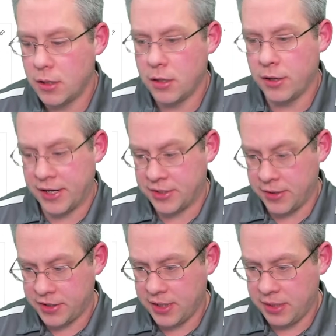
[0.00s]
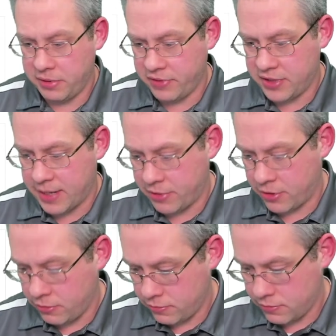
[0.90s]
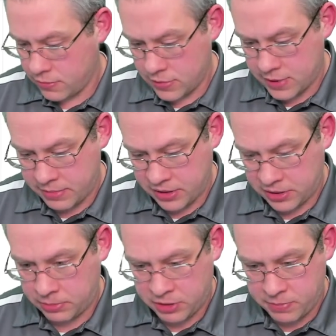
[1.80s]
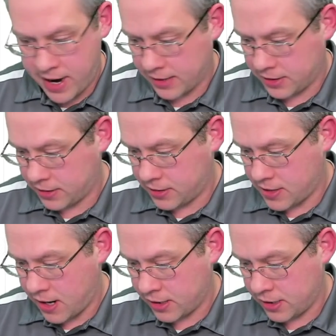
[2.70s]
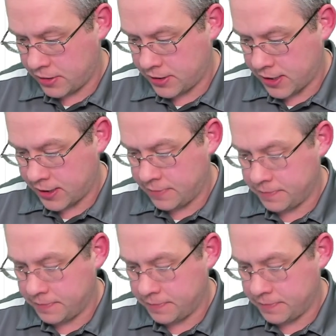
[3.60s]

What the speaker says: Okay, so there's a little bit of a demo. I'm going to switch back to the talk here a second.